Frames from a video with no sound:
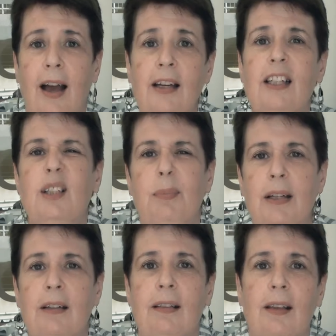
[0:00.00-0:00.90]

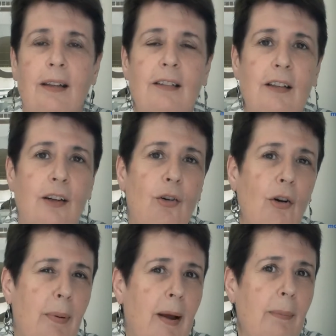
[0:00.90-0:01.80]
Unexpected things can
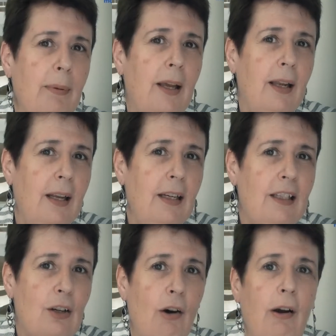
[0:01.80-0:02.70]
crop up at any
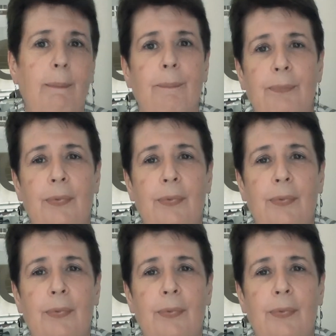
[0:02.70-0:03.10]
time.